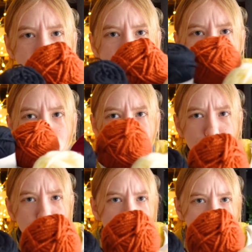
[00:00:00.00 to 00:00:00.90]
put the
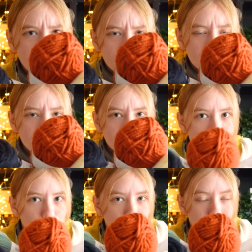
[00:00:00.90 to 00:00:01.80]
orange back, then it's
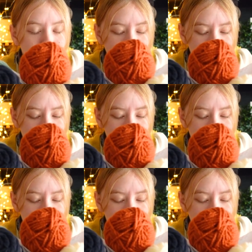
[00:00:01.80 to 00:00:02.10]
spooky again.